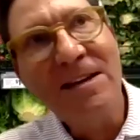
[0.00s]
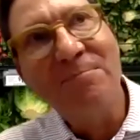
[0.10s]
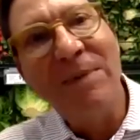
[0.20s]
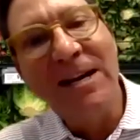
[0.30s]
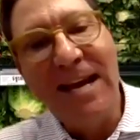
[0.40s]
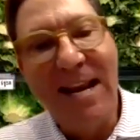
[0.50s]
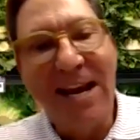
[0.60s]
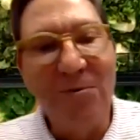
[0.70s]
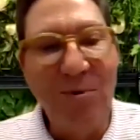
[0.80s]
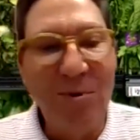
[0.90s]
My dad
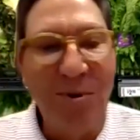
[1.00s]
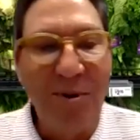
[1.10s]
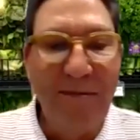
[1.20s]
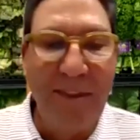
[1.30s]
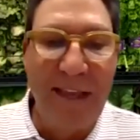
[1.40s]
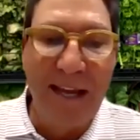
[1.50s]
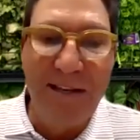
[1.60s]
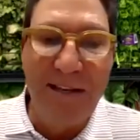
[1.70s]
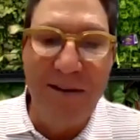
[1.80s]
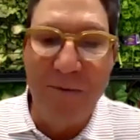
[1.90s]
had a rule
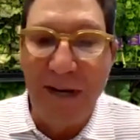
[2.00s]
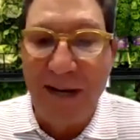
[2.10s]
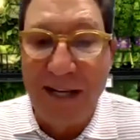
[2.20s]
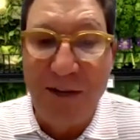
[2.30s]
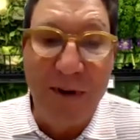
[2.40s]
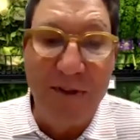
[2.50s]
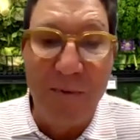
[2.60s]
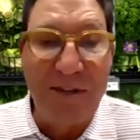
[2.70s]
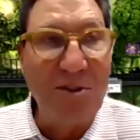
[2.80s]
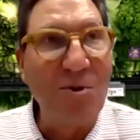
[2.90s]
that when uh, you either
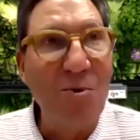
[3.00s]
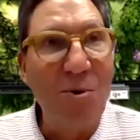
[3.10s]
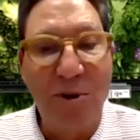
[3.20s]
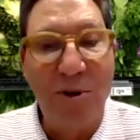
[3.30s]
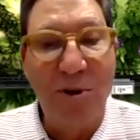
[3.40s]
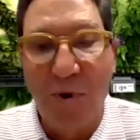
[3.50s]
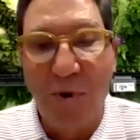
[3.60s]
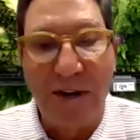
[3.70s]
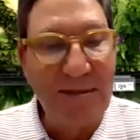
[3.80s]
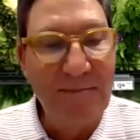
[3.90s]
went to school or you
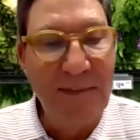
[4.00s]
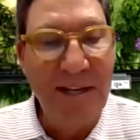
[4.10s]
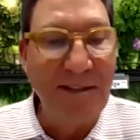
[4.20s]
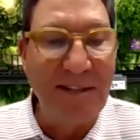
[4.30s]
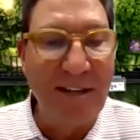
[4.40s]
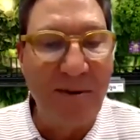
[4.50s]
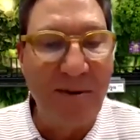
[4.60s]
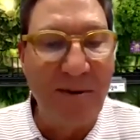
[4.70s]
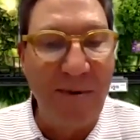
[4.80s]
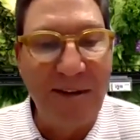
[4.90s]
worked, you didn't sit
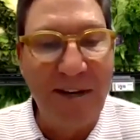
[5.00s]
around.